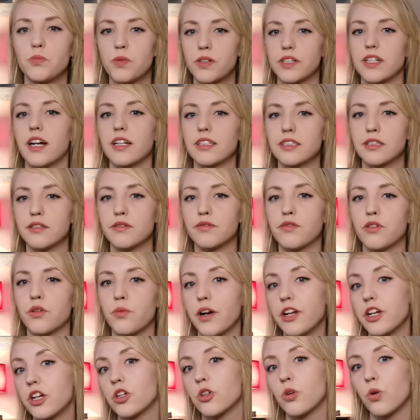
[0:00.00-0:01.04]
productive for
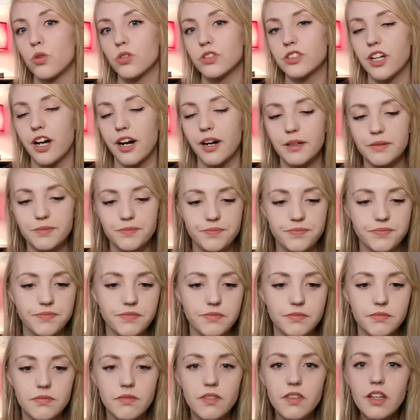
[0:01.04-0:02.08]
what your goals are.
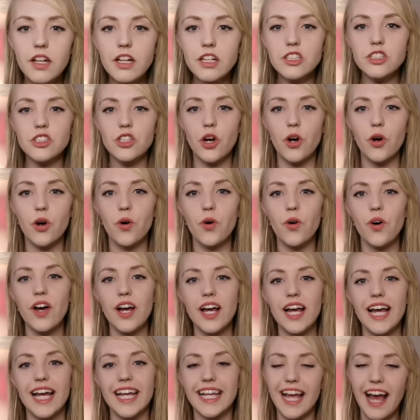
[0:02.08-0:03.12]
So
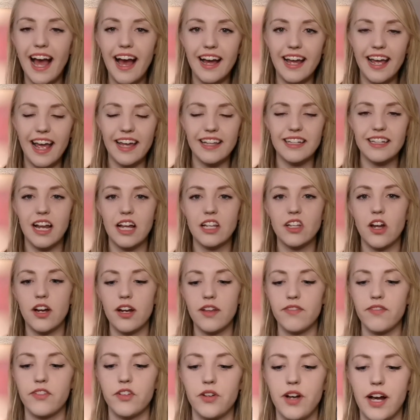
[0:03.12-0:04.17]
yeah, and a lot
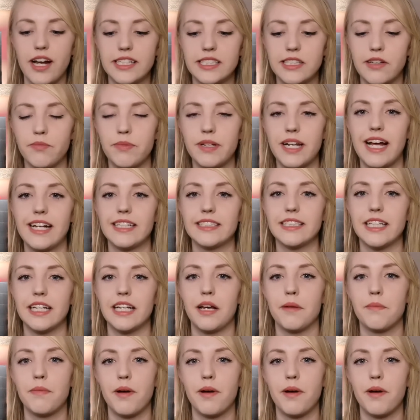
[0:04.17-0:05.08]
of you guys have been asking